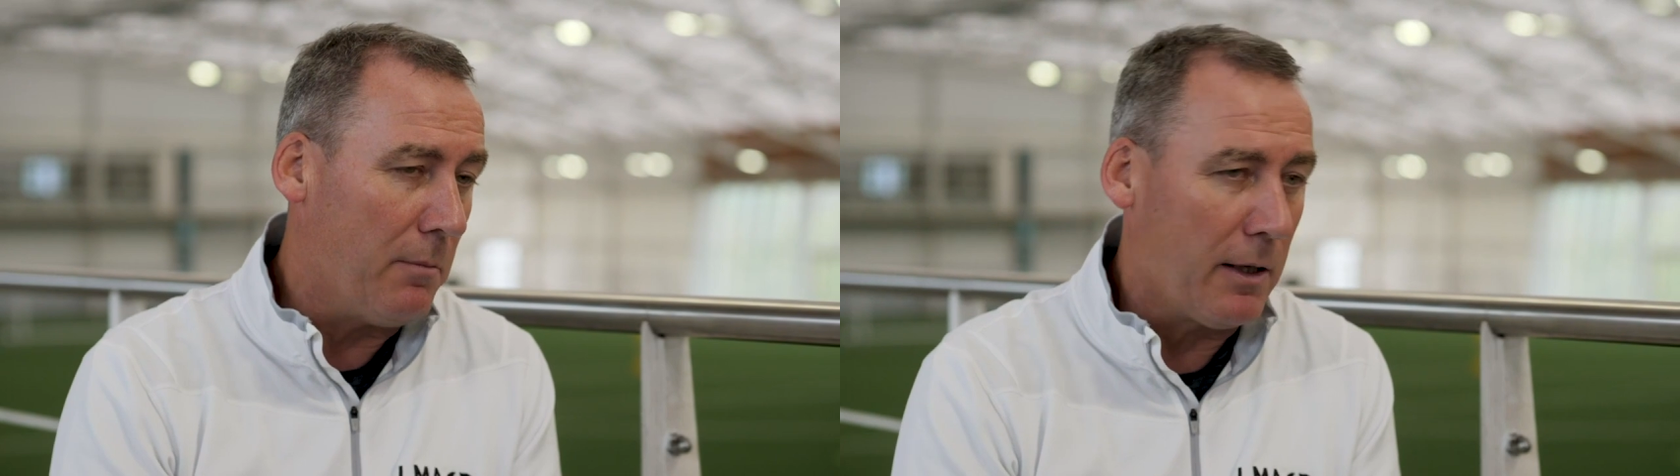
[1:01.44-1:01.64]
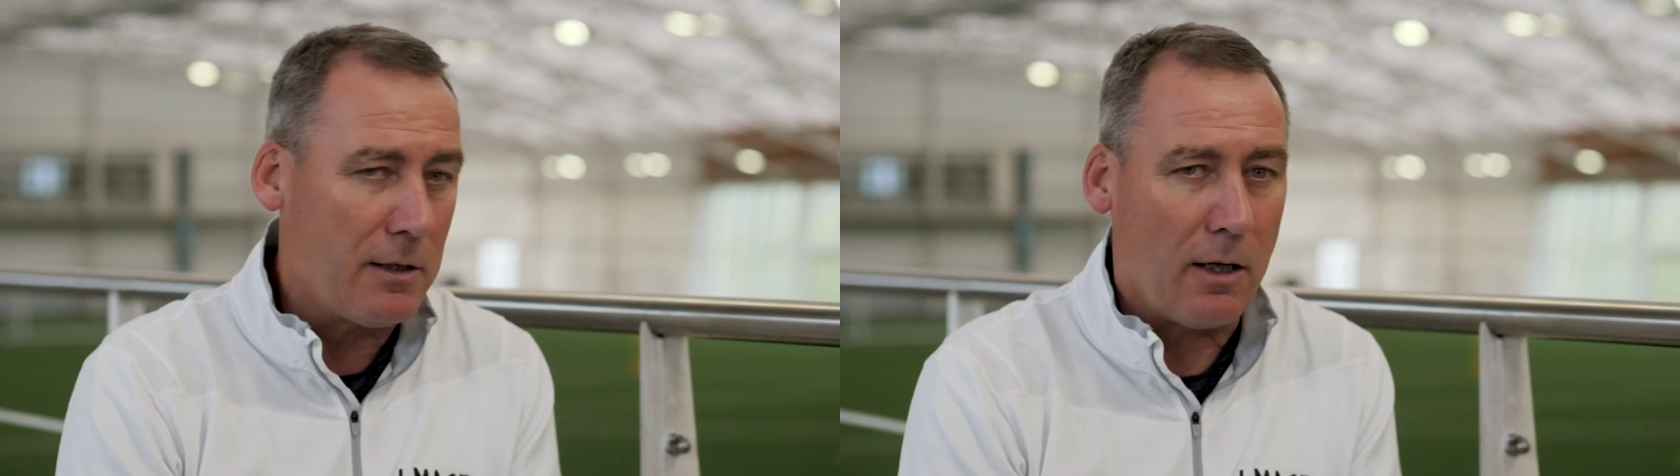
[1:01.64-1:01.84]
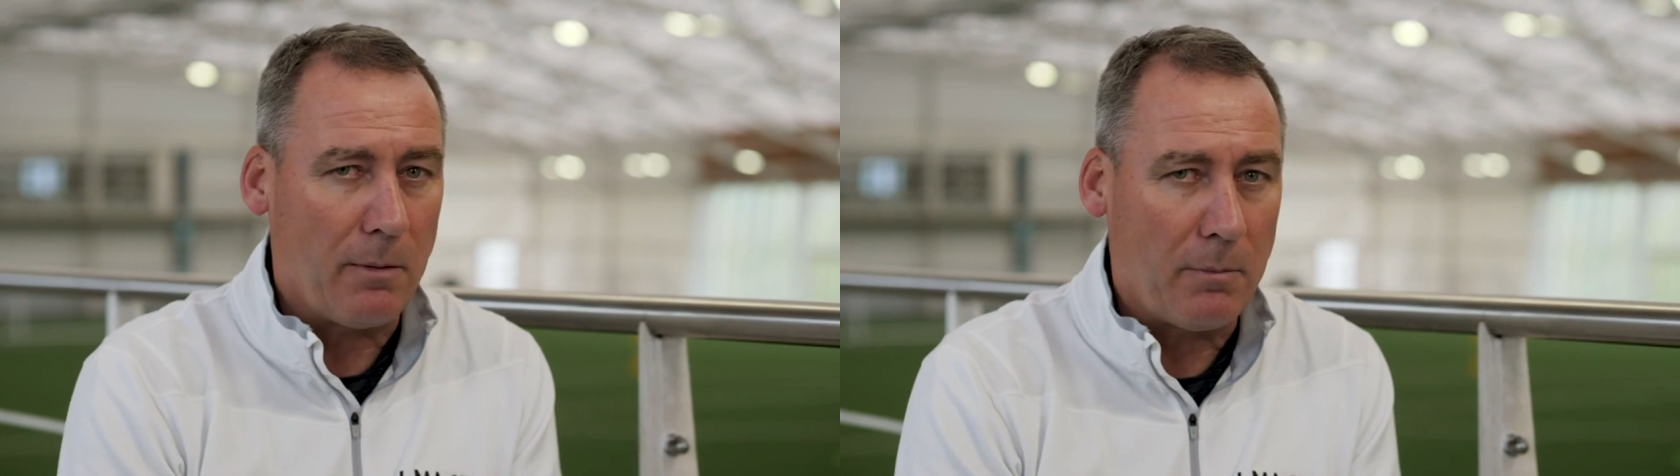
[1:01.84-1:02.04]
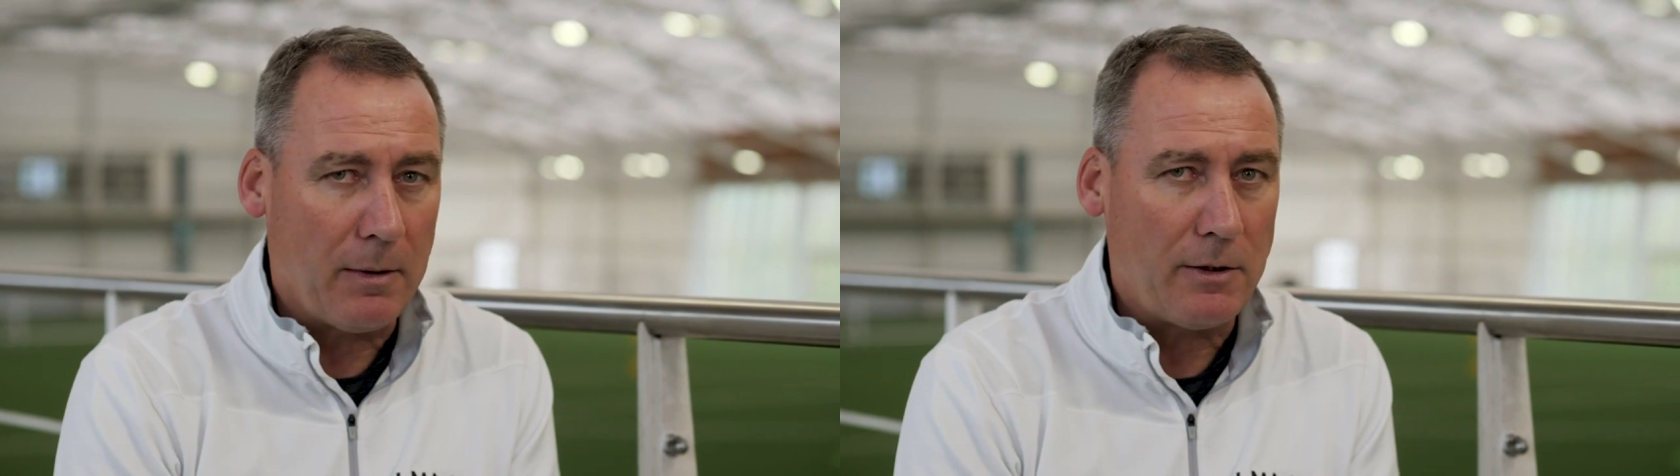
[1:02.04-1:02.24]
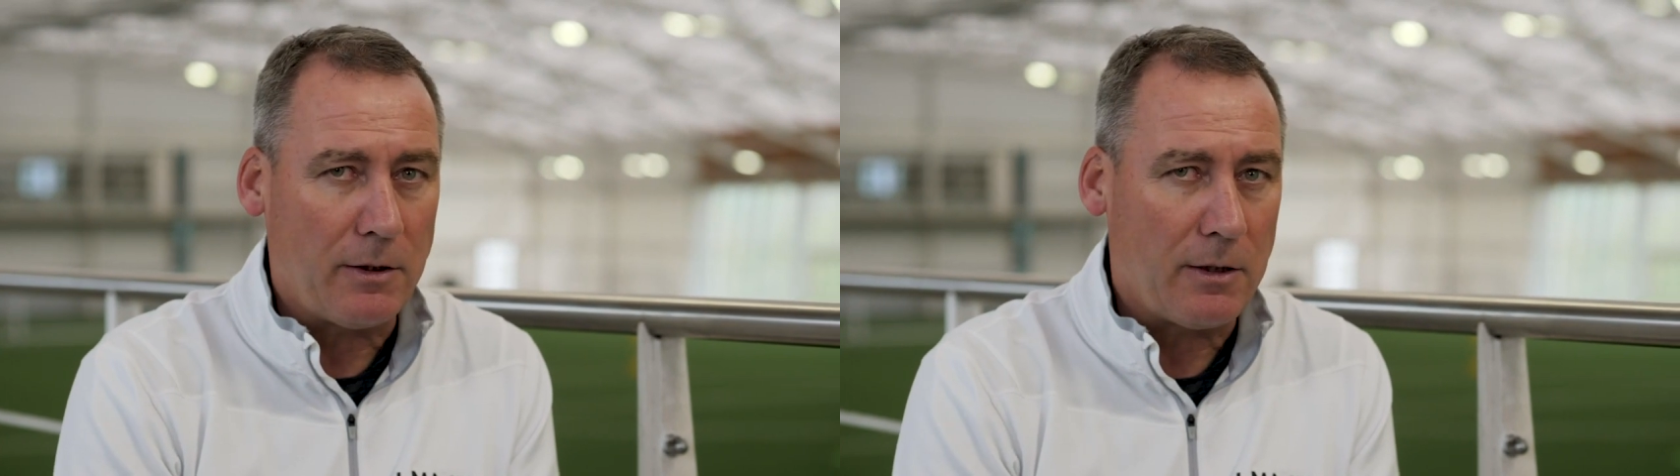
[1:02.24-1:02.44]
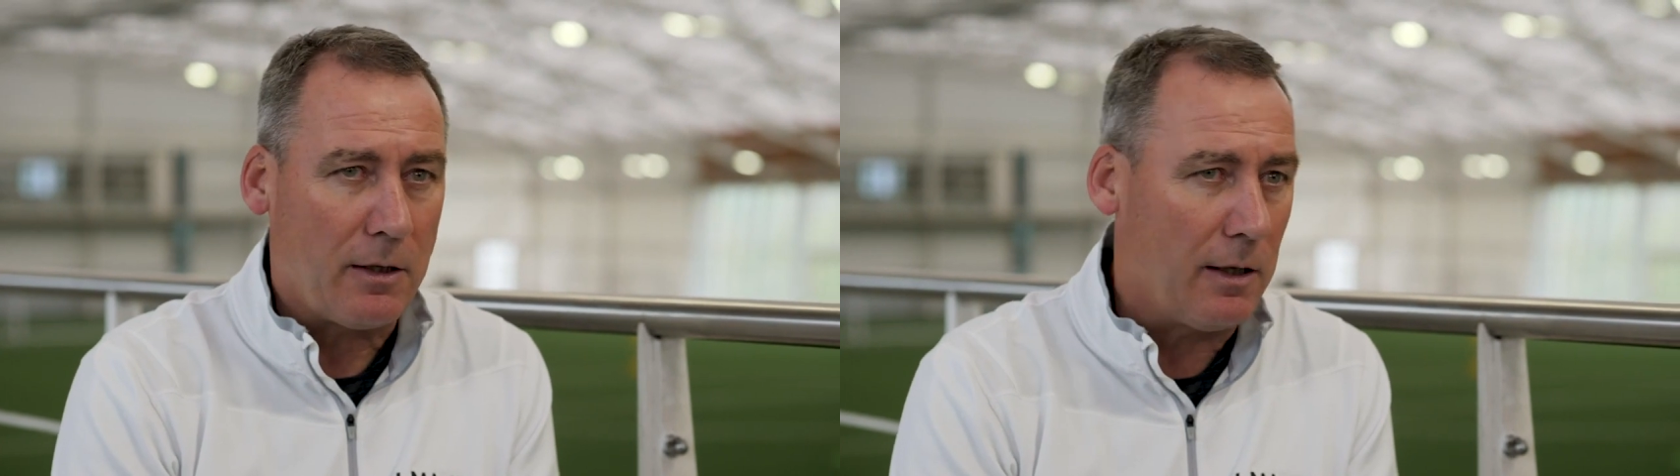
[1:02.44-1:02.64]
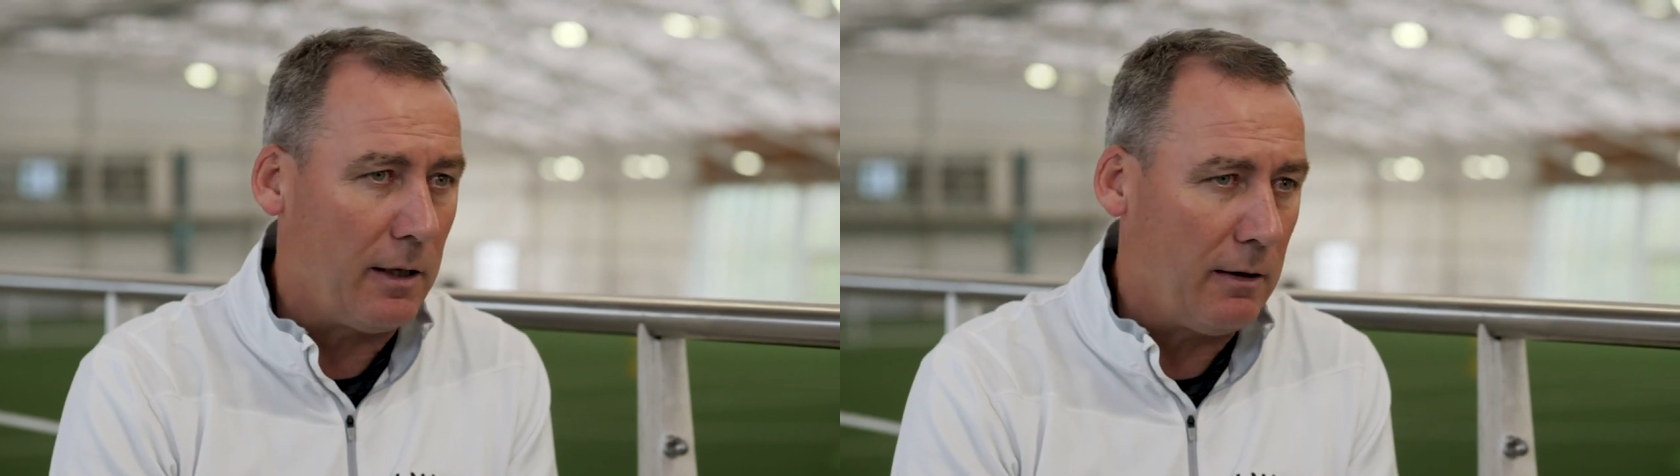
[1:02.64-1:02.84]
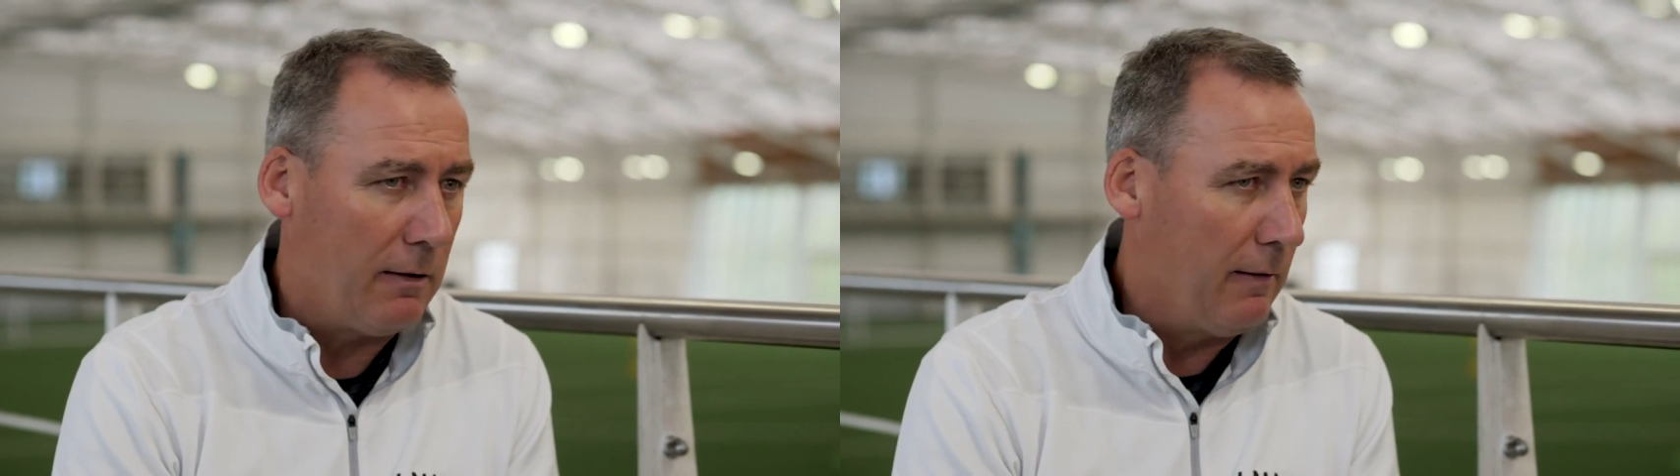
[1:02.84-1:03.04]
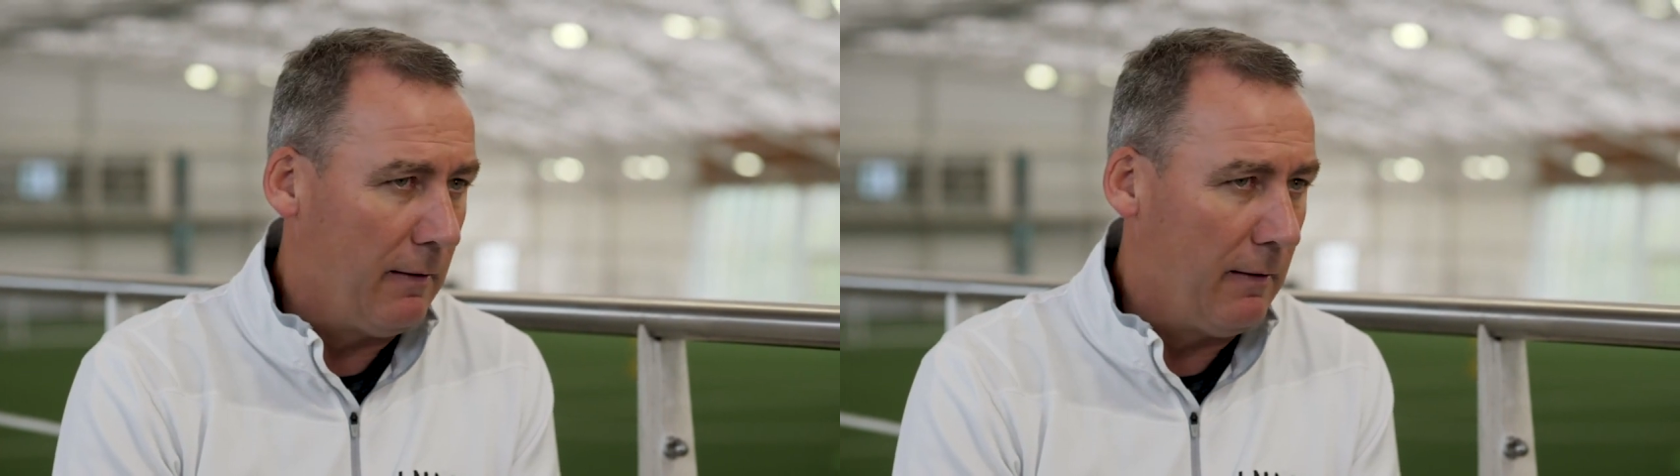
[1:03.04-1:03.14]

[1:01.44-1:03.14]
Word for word: in my time at Manchester United,